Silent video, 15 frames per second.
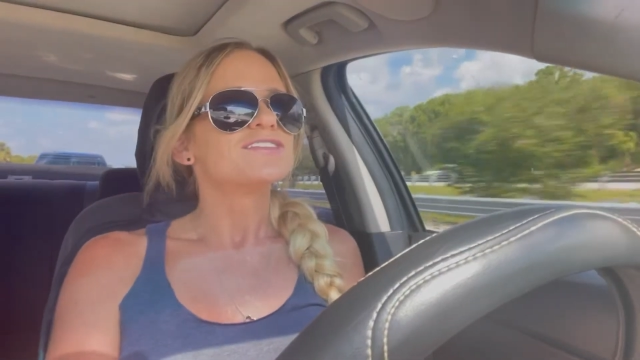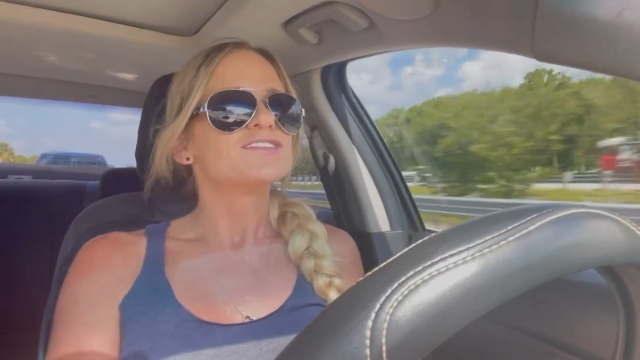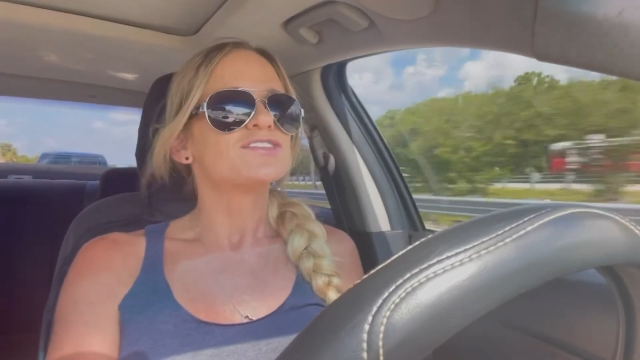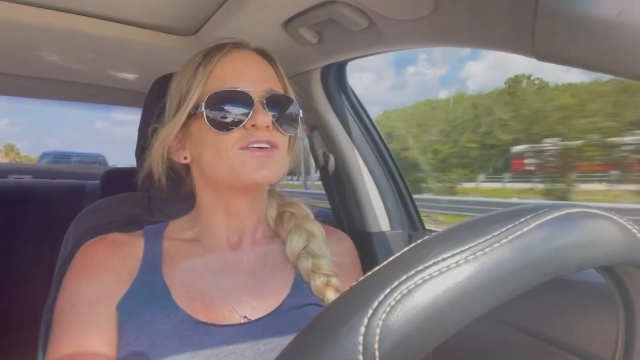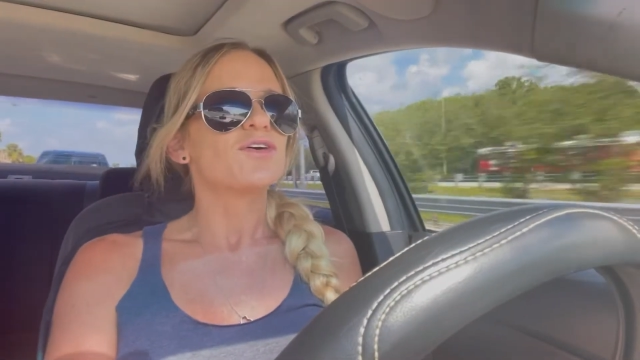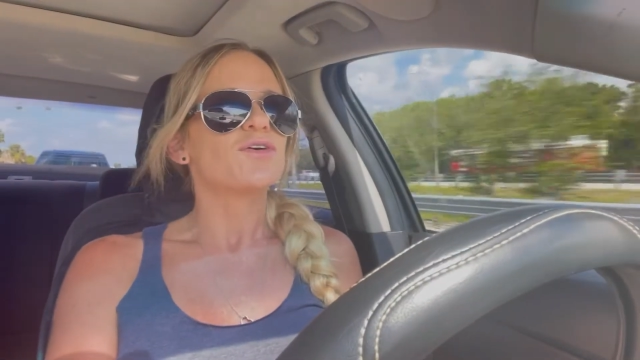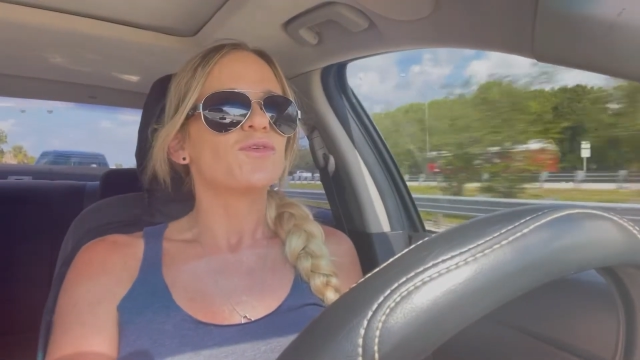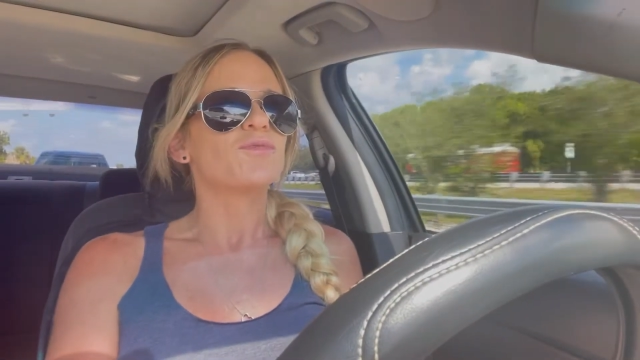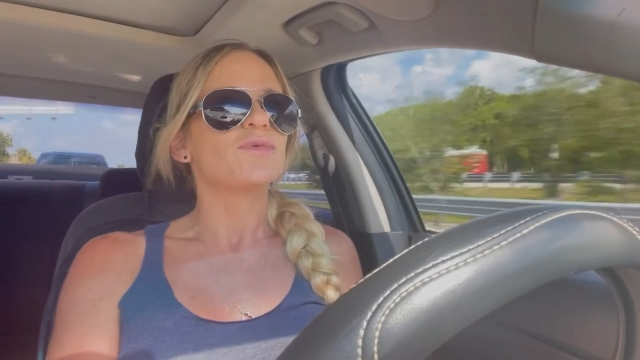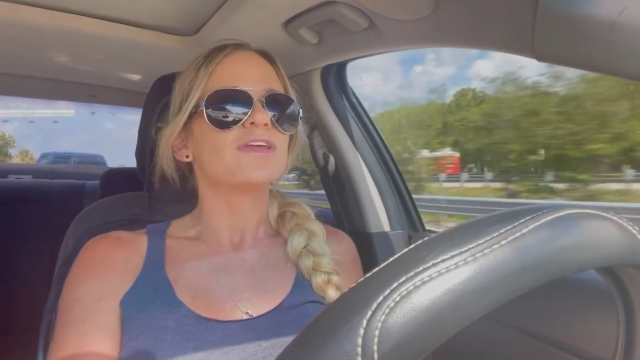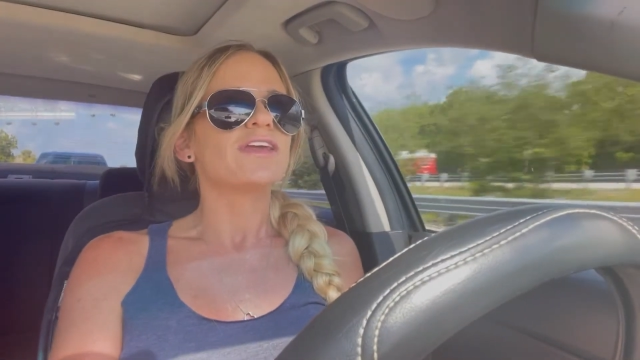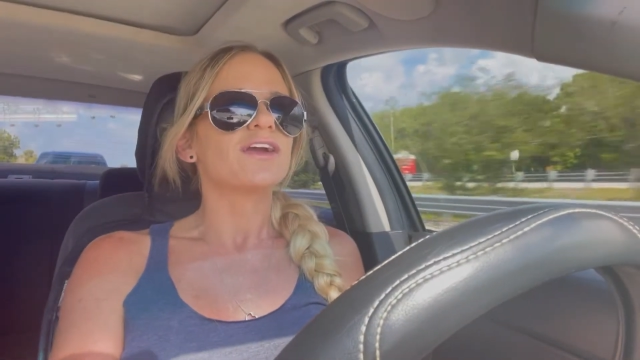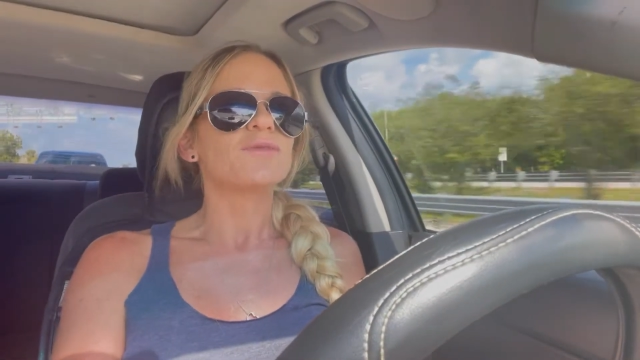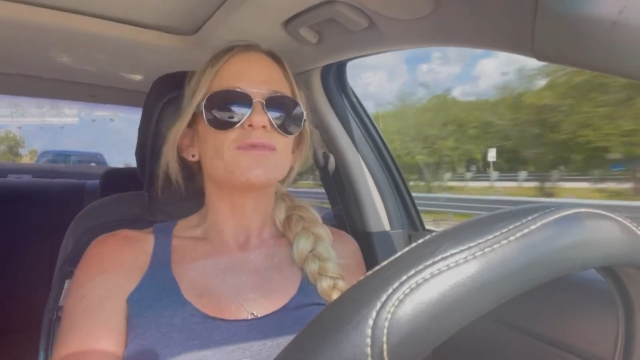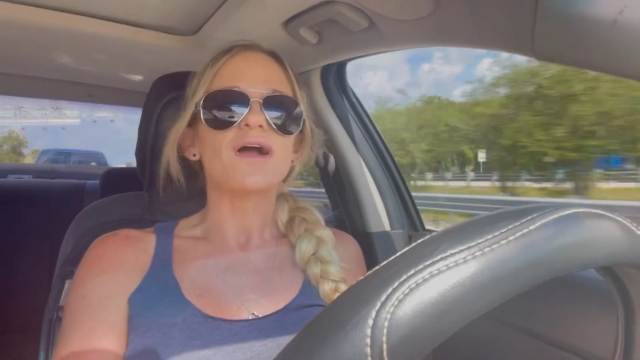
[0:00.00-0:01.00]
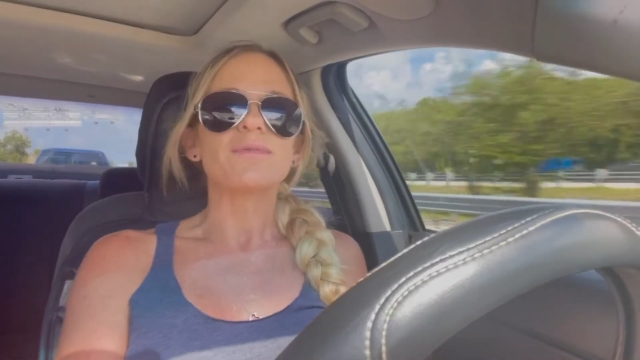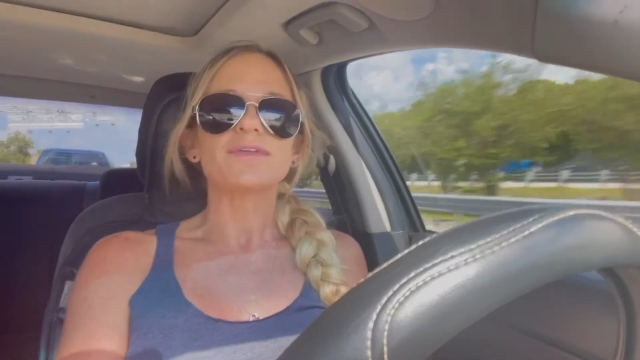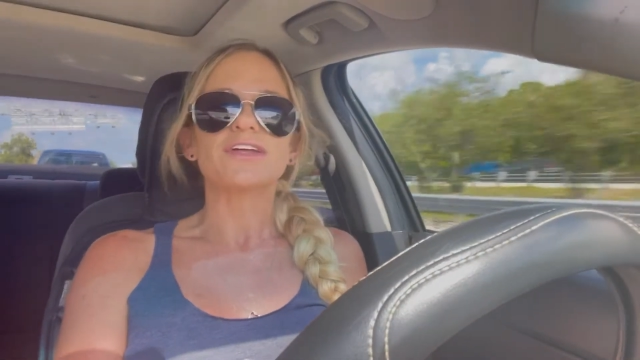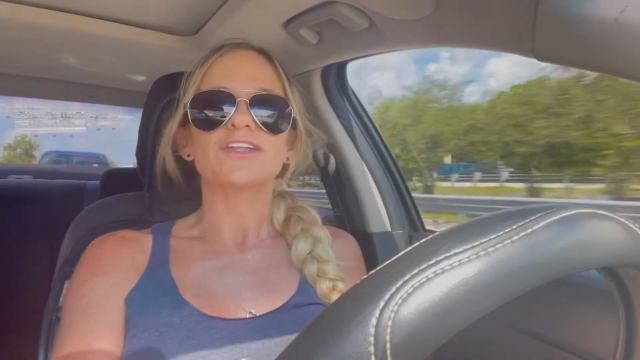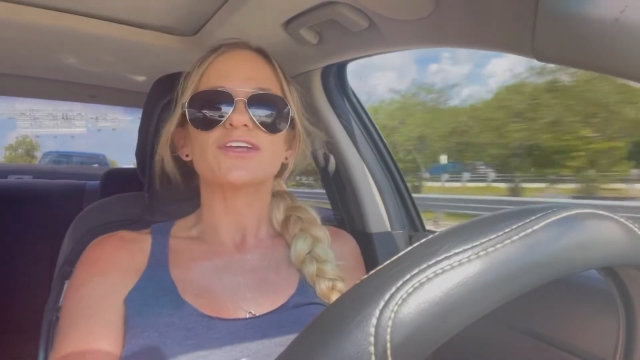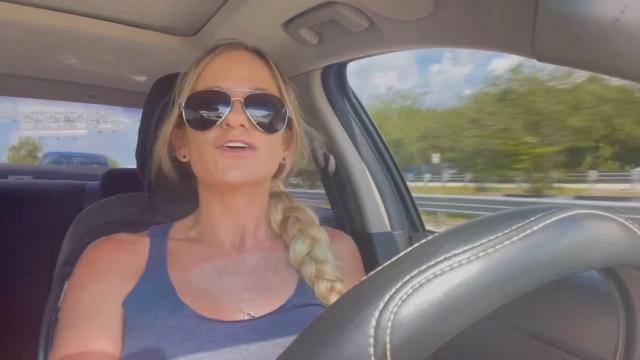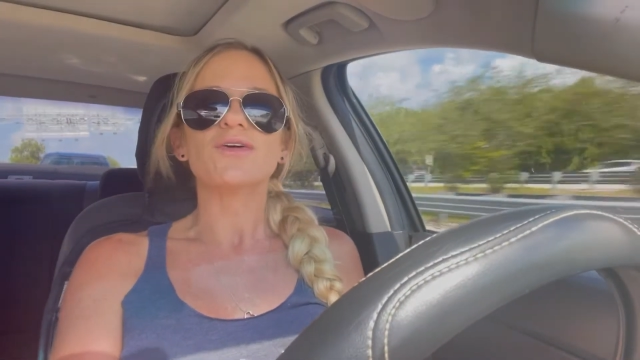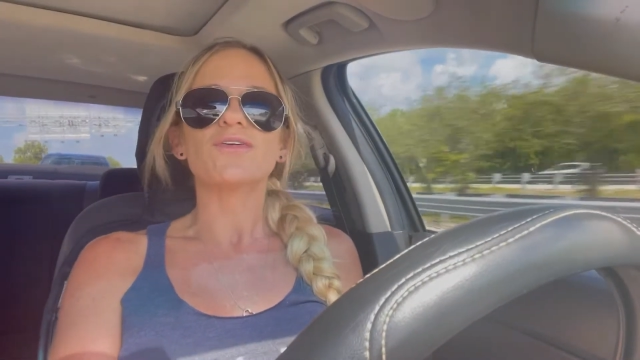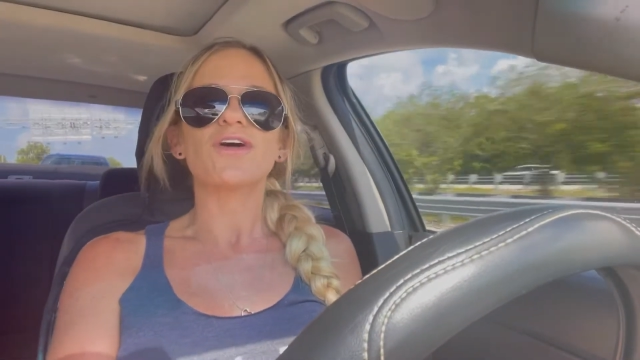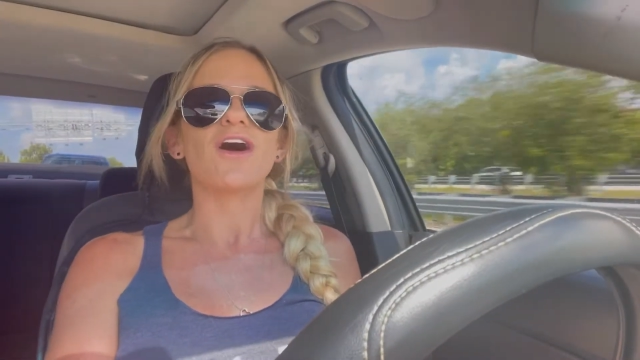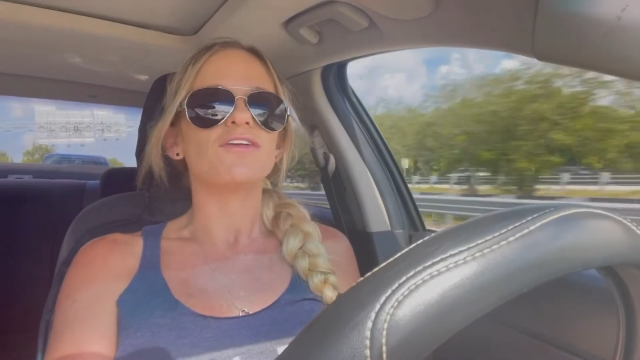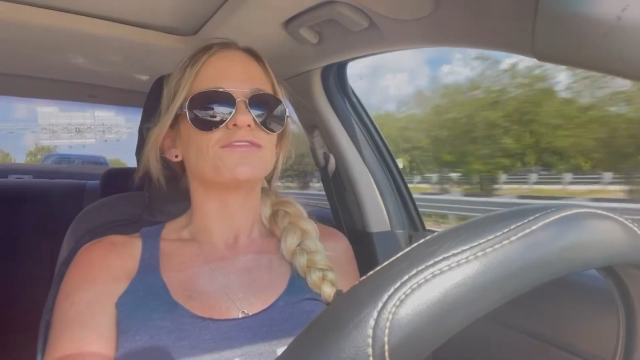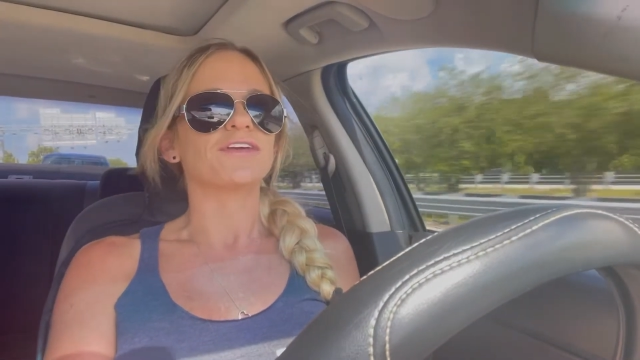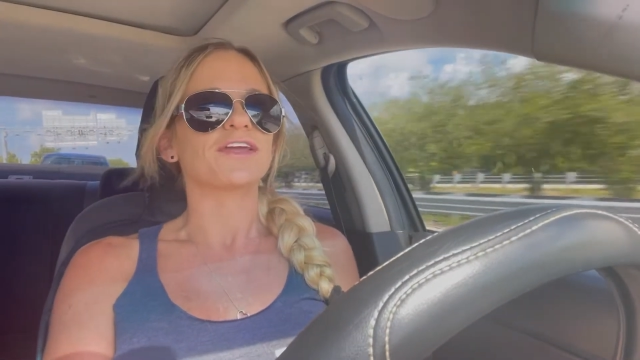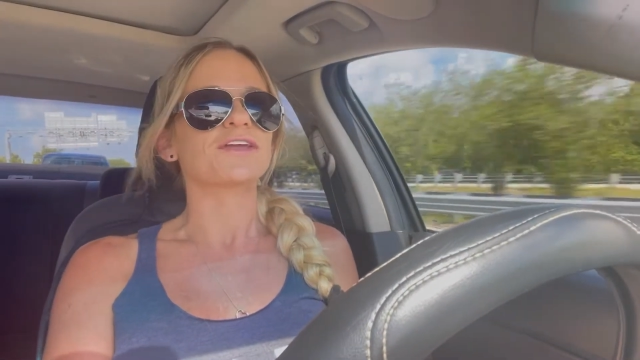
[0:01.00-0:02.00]
So we are probably gonna go
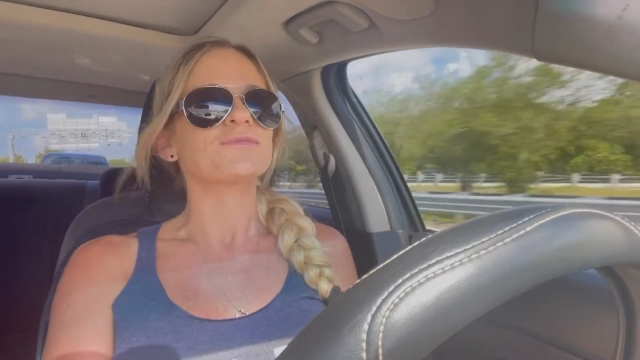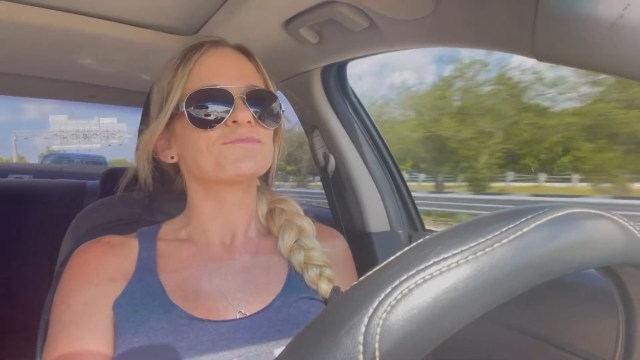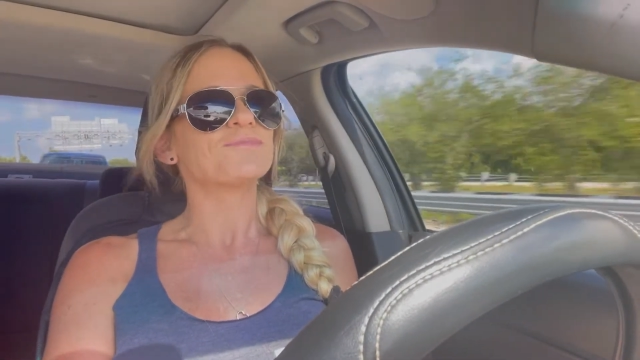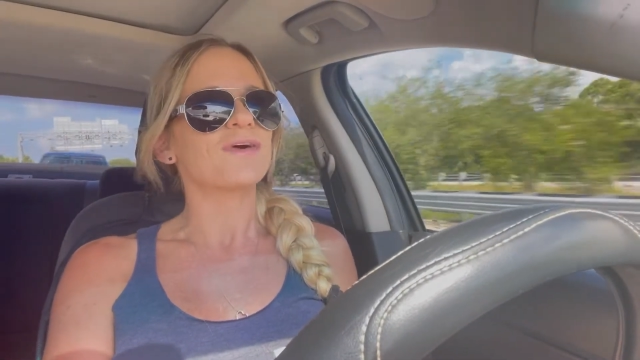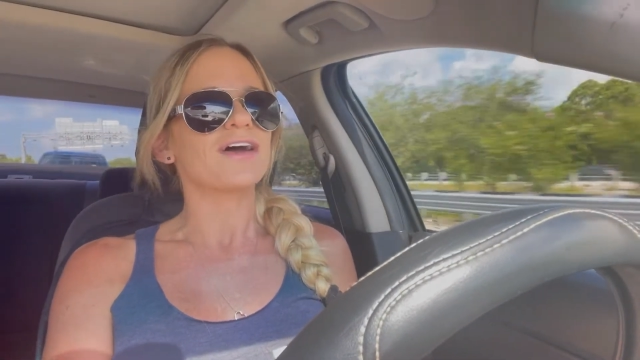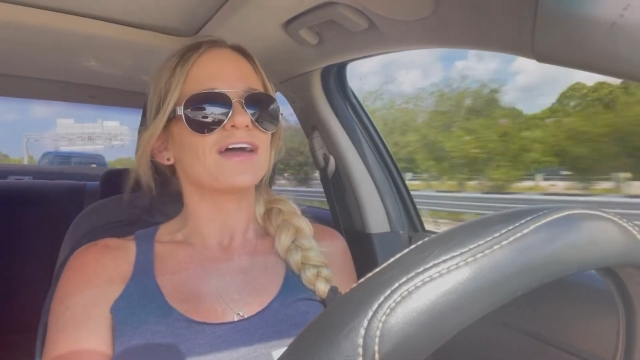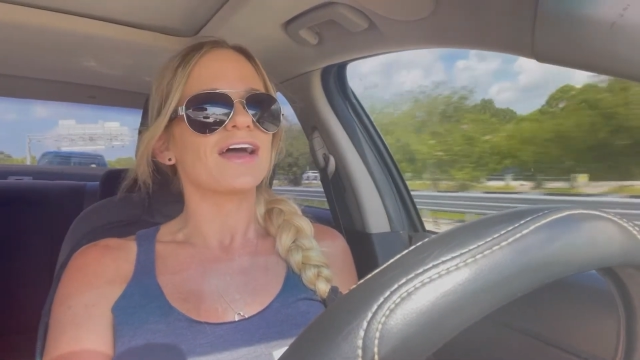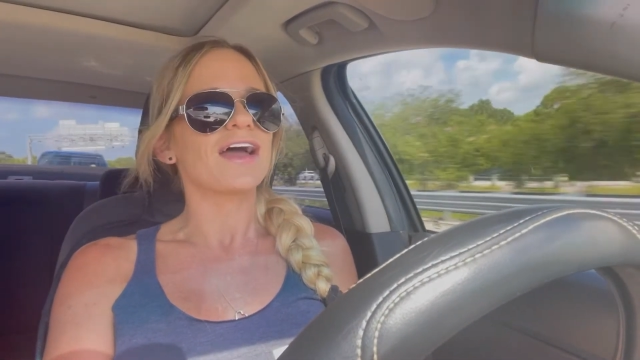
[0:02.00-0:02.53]
golfing, but